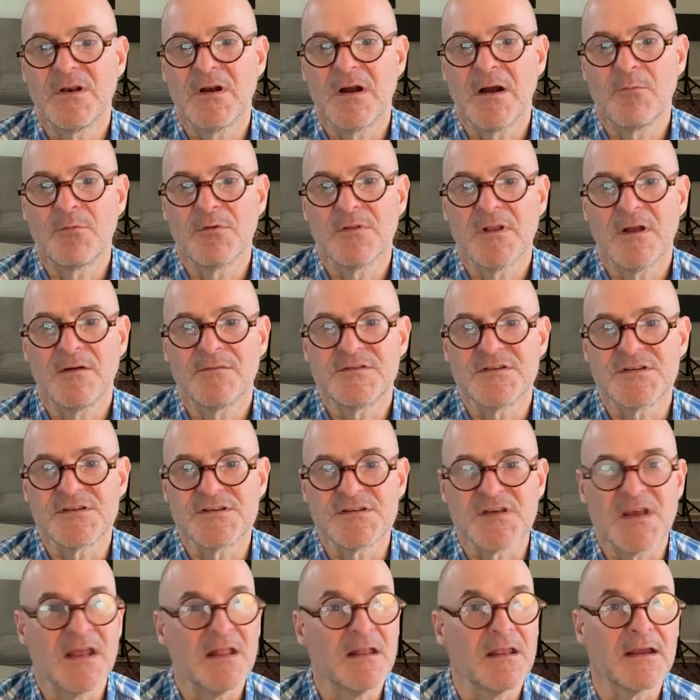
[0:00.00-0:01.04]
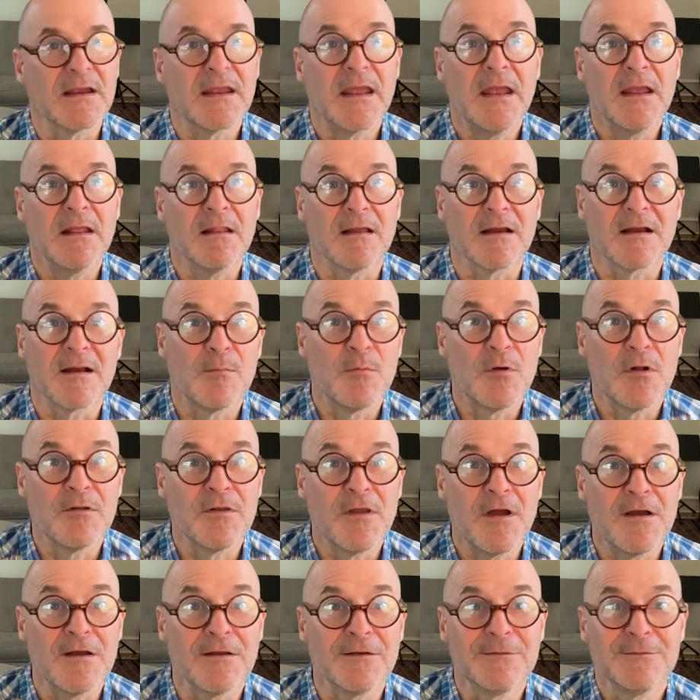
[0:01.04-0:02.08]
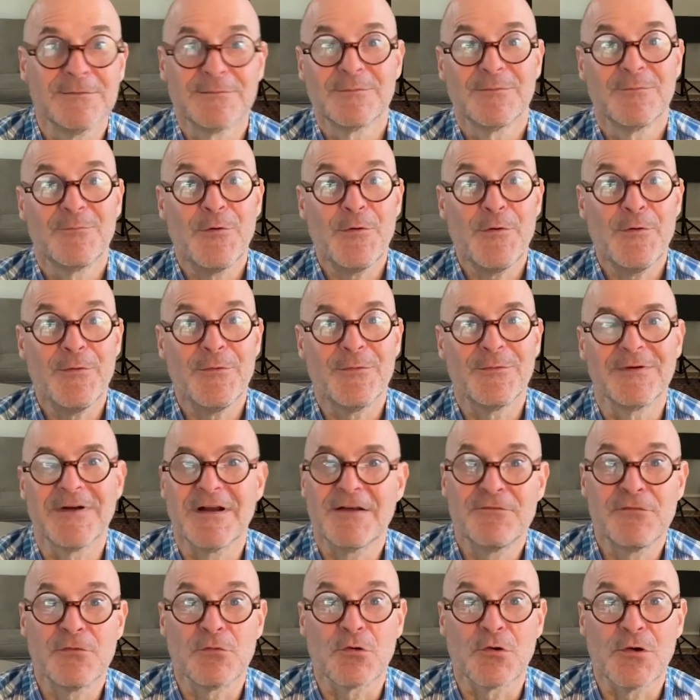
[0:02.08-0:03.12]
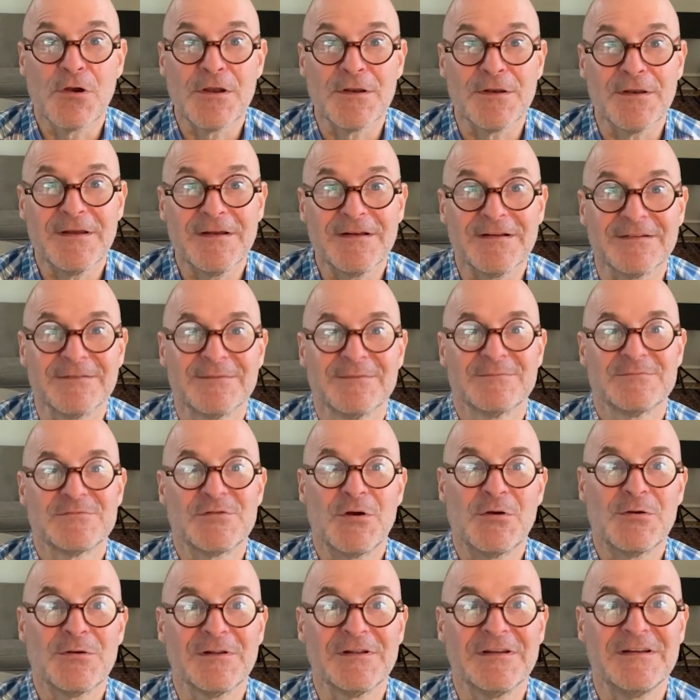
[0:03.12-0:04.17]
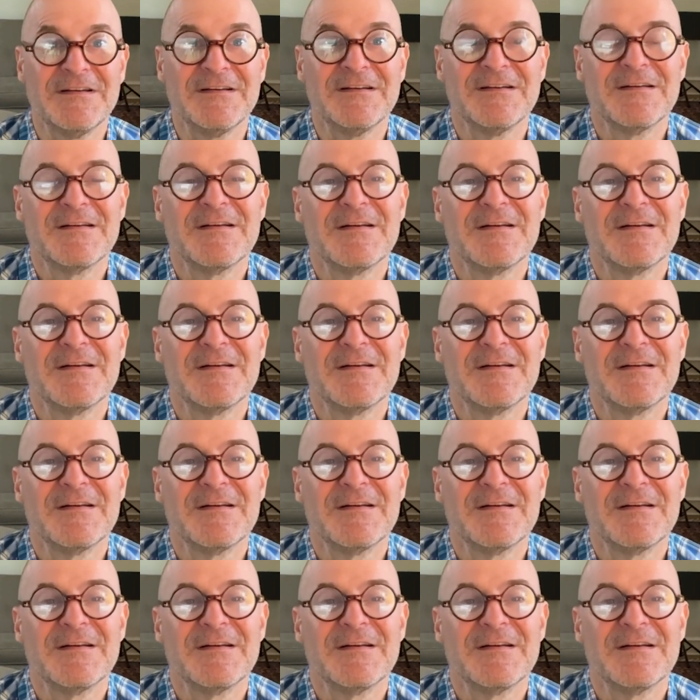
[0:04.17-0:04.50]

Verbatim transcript: know, I would love to say like, hey, like I'm all done. Woo, I feel great now. Totally.